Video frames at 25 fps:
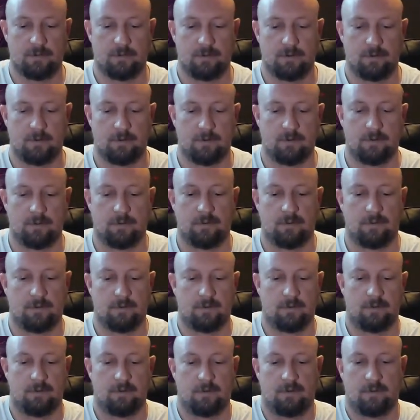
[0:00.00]

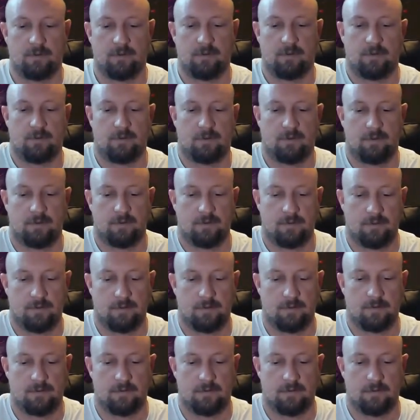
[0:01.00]
Nobody speaks.